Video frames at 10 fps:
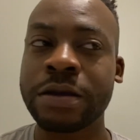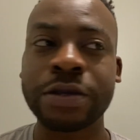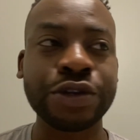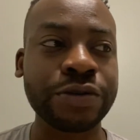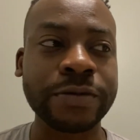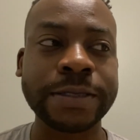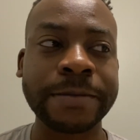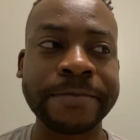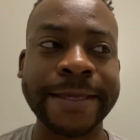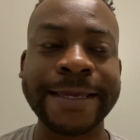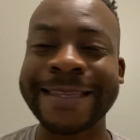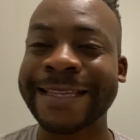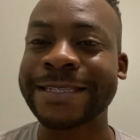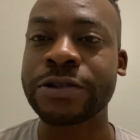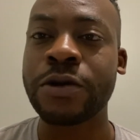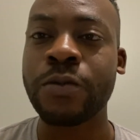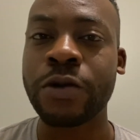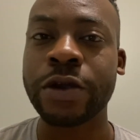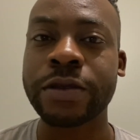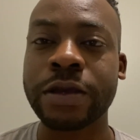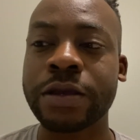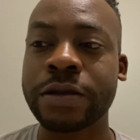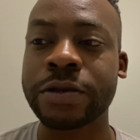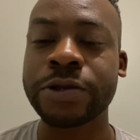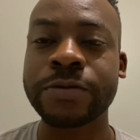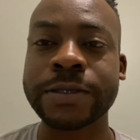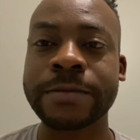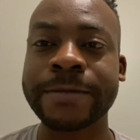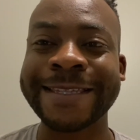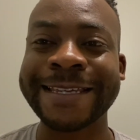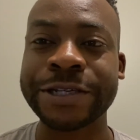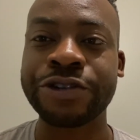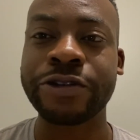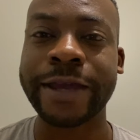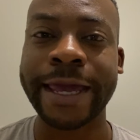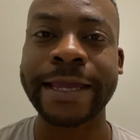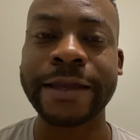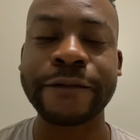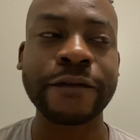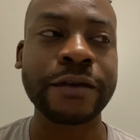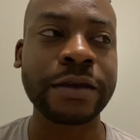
you're doing something that's noteworthy you're doing something that's creative